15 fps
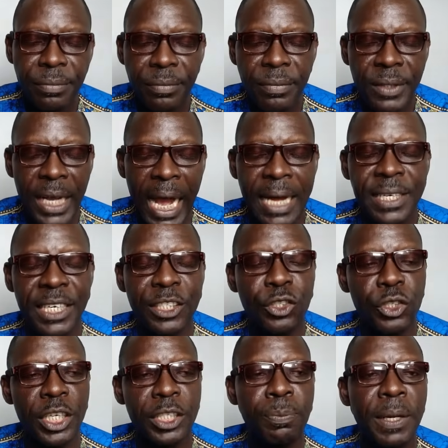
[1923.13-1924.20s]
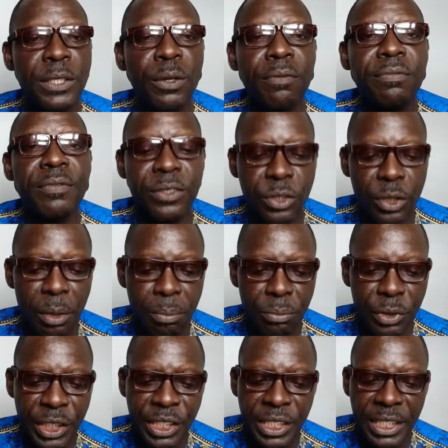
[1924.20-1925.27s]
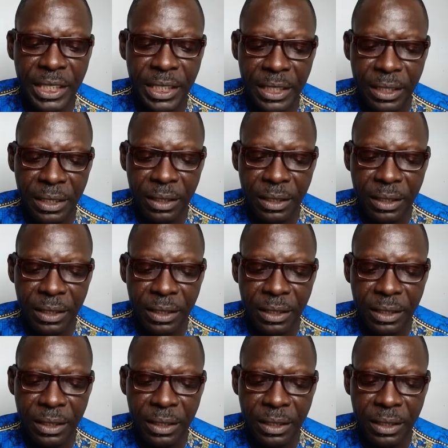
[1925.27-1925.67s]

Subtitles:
and the entrenchment of some rigidity